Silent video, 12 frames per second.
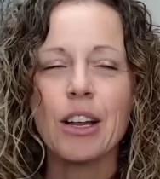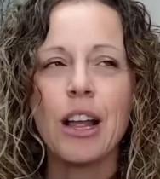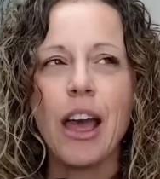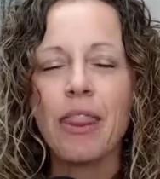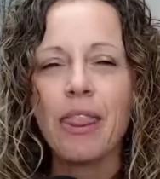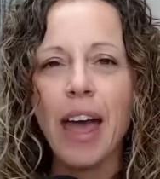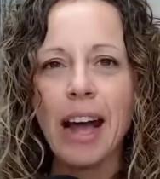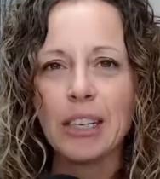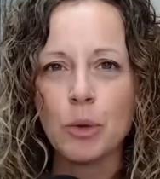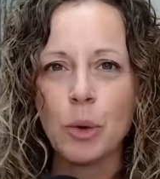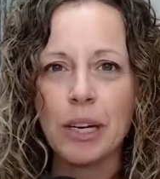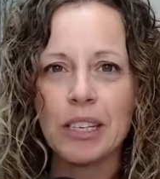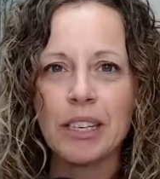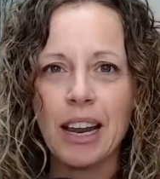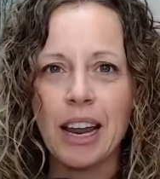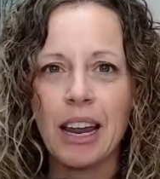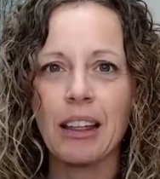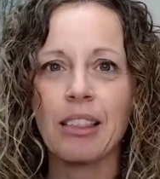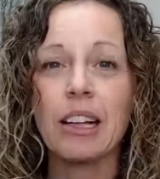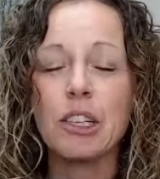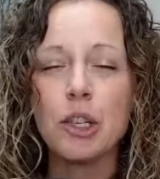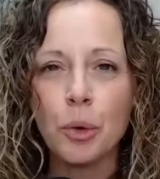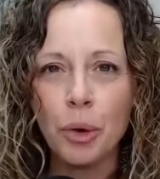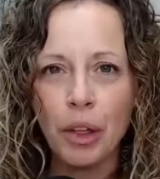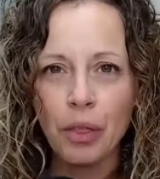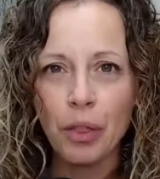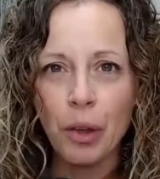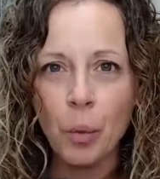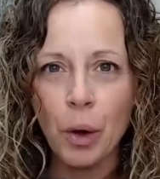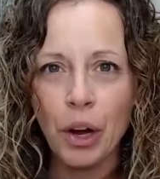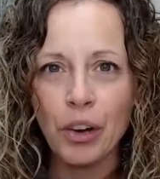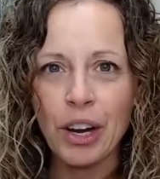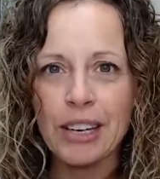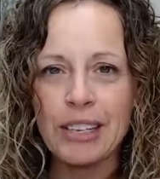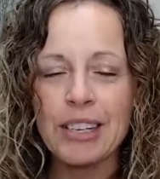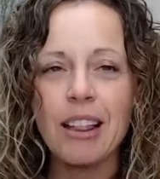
And that's why today, let's create the awareness,